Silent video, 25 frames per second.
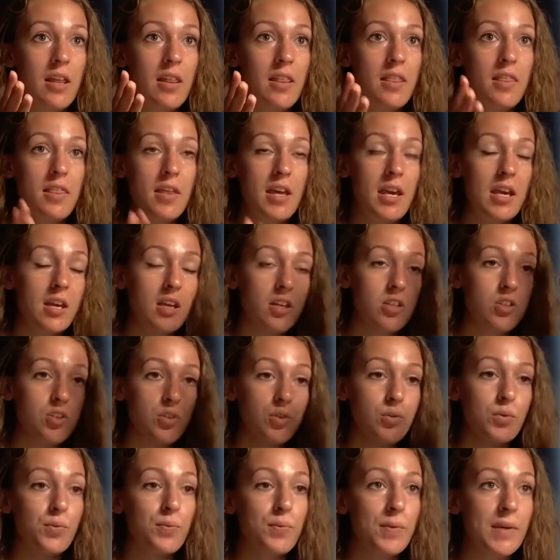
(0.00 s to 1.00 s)
think
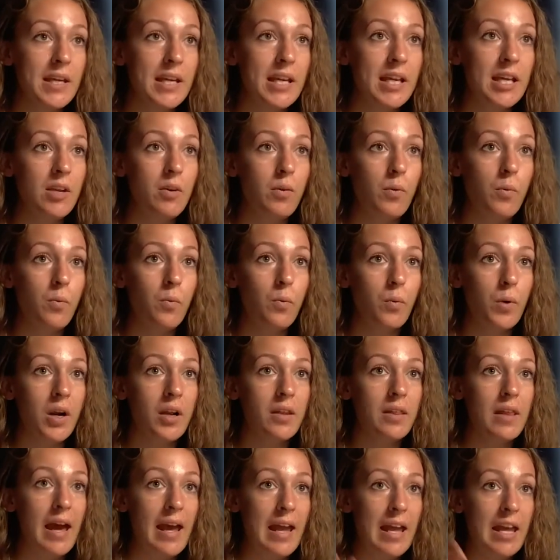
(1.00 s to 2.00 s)
to read where
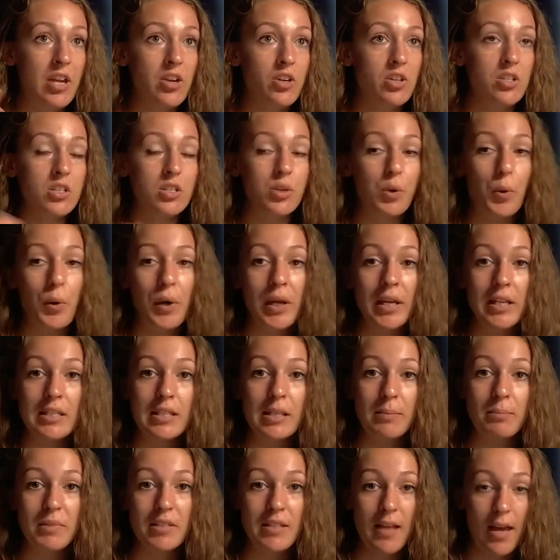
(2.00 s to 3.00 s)
that hitter is going to
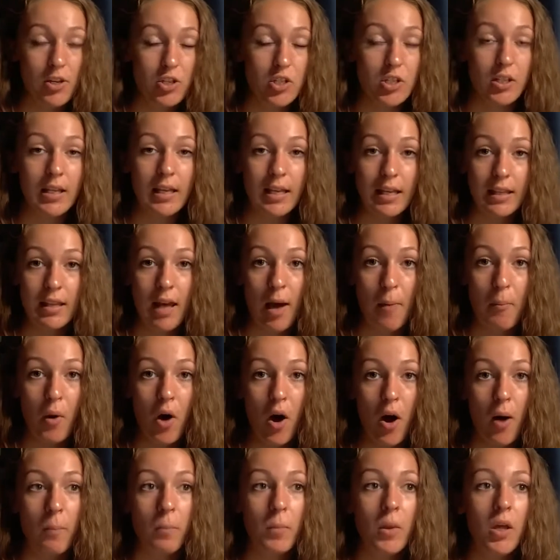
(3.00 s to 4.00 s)
potentially hit that
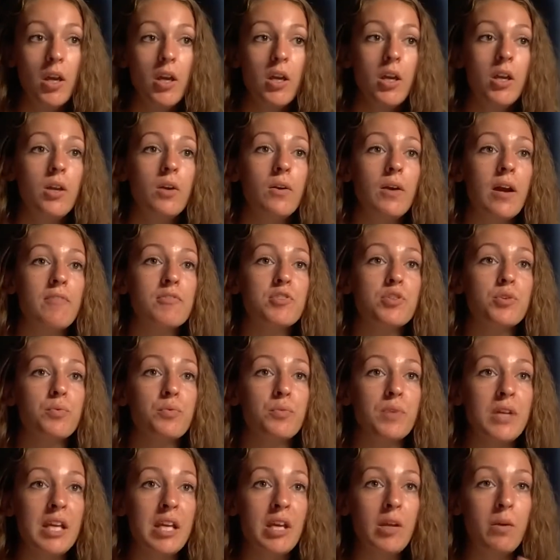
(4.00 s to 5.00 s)
ball. You have to
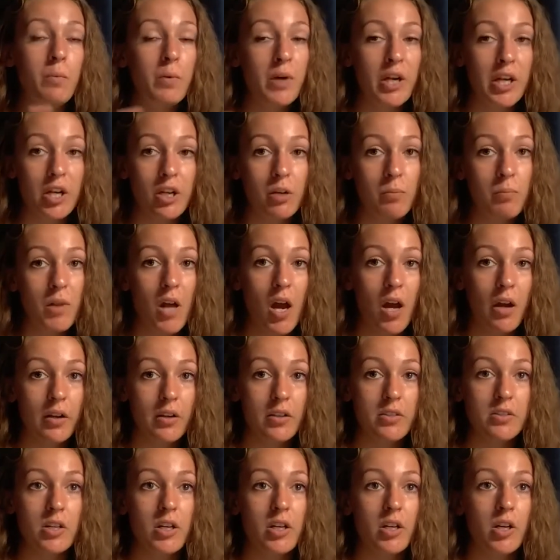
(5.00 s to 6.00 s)
read where your
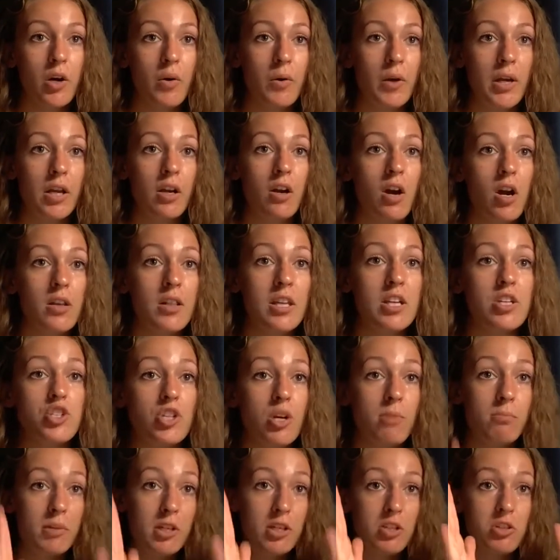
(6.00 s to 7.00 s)
blockers are going. Are they
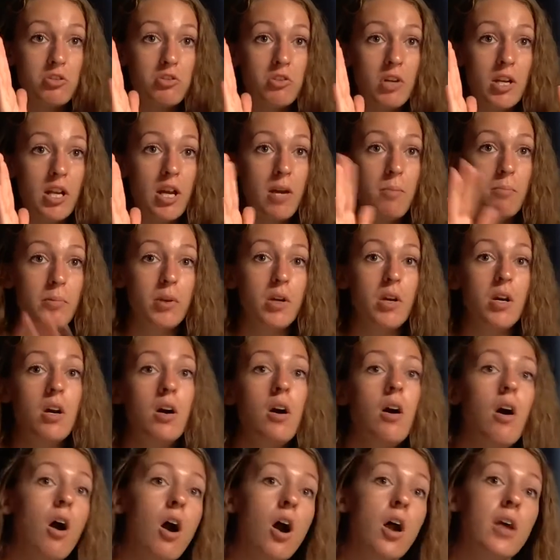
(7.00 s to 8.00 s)
jumping straight up?
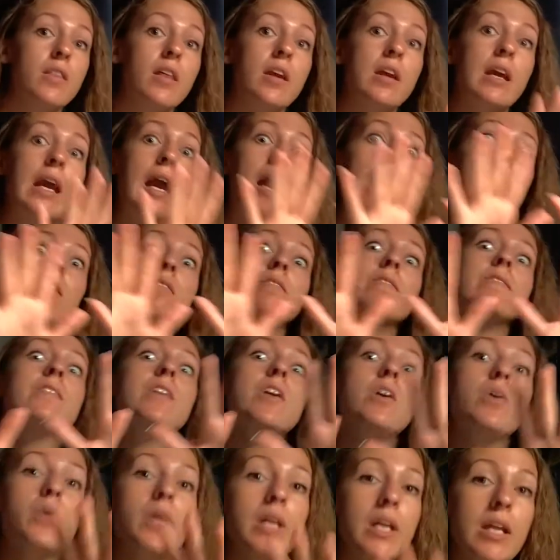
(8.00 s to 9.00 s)
Are they kind of
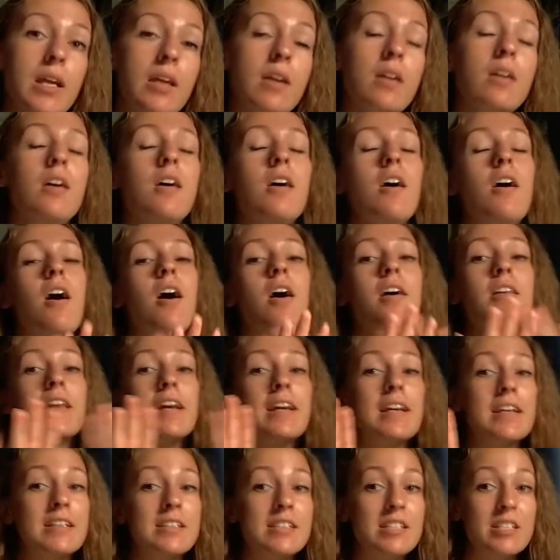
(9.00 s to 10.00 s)
floating? Are
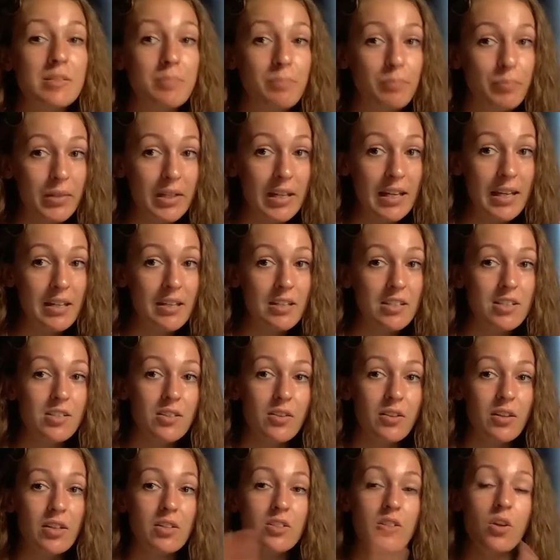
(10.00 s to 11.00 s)
they split so
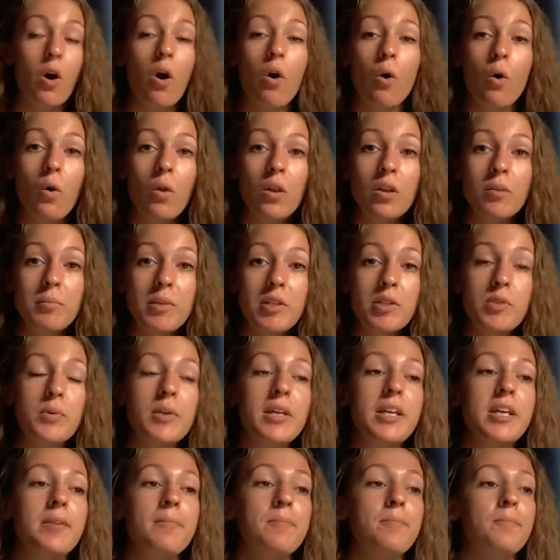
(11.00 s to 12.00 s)
there's a hole in
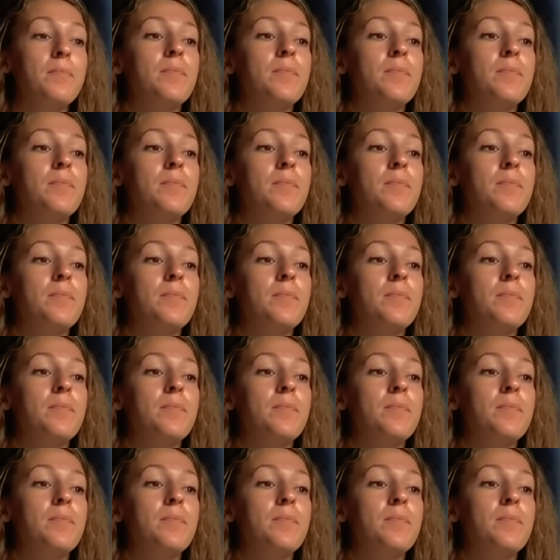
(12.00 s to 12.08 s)
between?